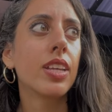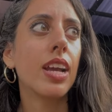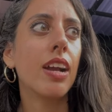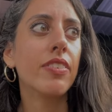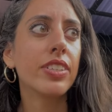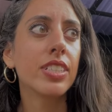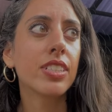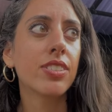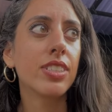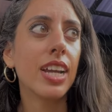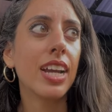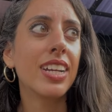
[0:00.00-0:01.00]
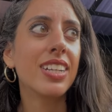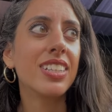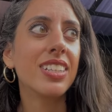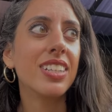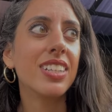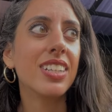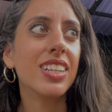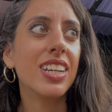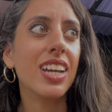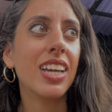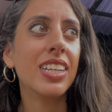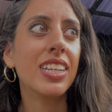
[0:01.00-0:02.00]
every single day,
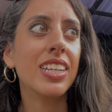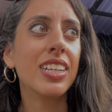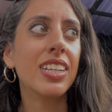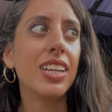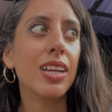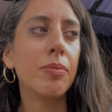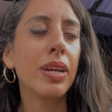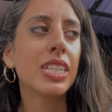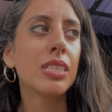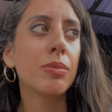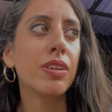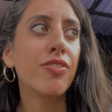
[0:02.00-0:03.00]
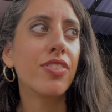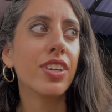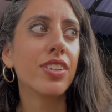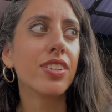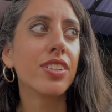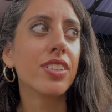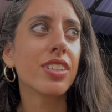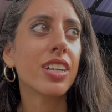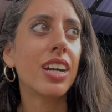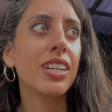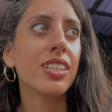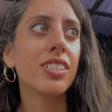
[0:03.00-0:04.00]
and it makes me feel
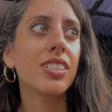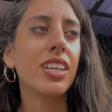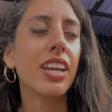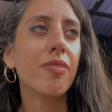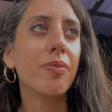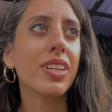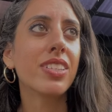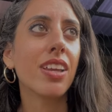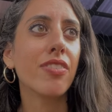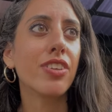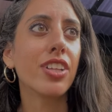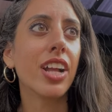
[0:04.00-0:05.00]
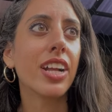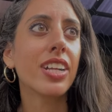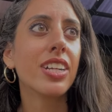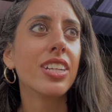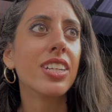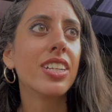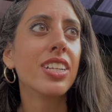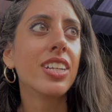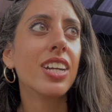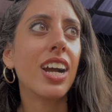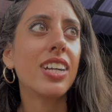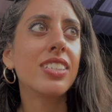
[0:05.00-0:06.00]
kind of safe, because I feel like
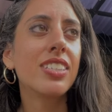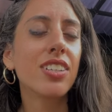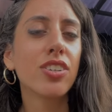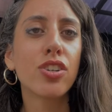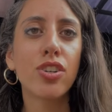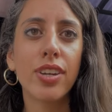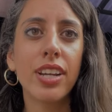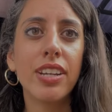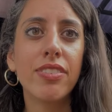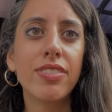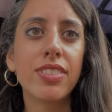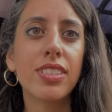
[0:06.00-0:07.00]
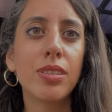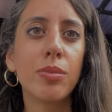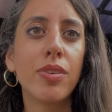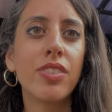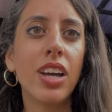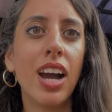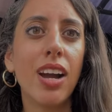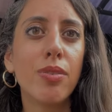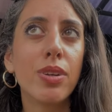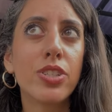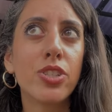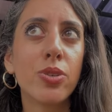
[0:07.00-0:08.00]
I still crave some of that
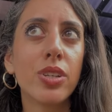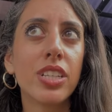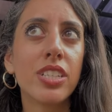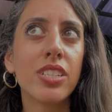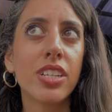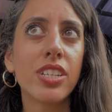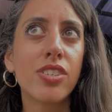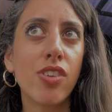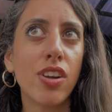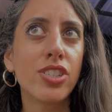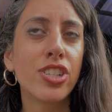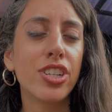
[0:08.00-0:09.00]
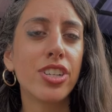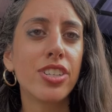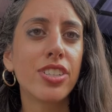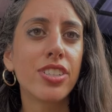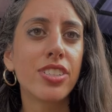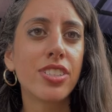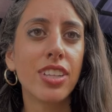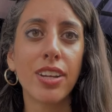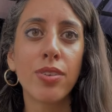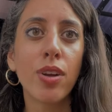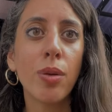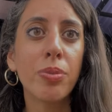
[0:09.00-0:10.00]
ritualistic structure, because I
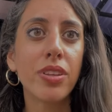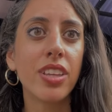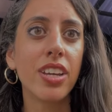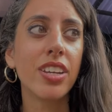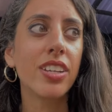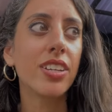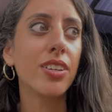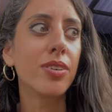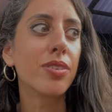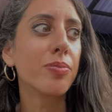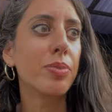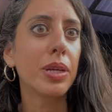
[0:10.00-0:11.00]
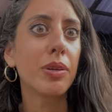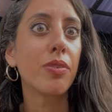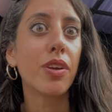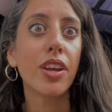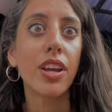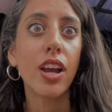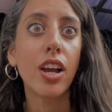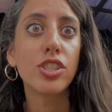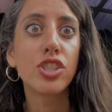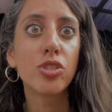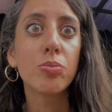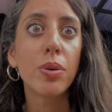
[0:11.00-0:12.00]
grew up with it, you know, being
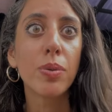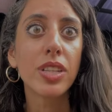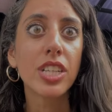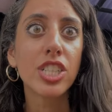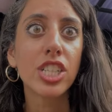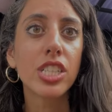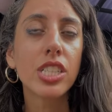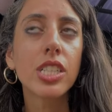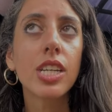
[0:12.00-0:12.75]
super religious.